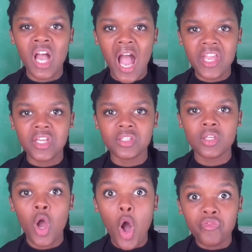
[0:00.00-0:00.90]

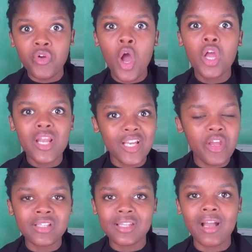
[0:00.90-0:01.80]
tired of
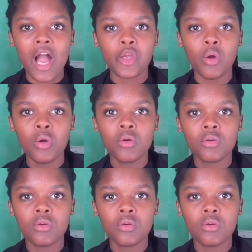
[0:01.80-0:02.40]
lena yenzekayo.